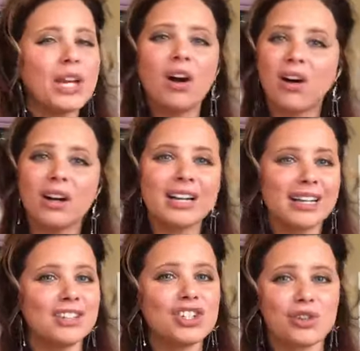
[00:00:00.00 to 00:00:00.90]
We
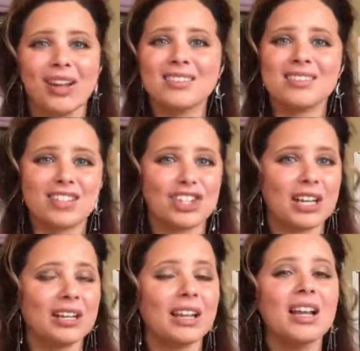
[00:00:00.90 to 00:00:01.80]
are in
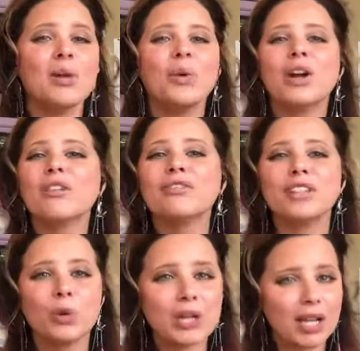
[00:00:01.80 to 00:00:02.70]
transition. We
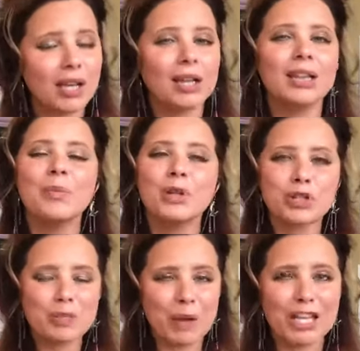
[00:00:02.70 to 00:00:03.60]
are floating in
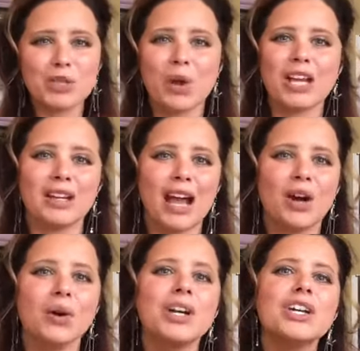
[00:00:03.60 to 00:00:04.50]
liminal space
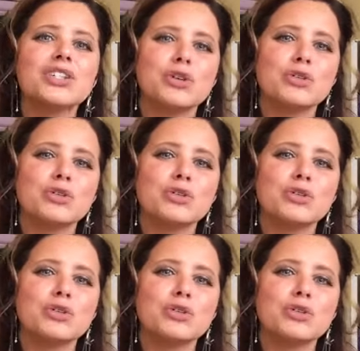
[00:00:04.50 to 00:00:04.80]
right now.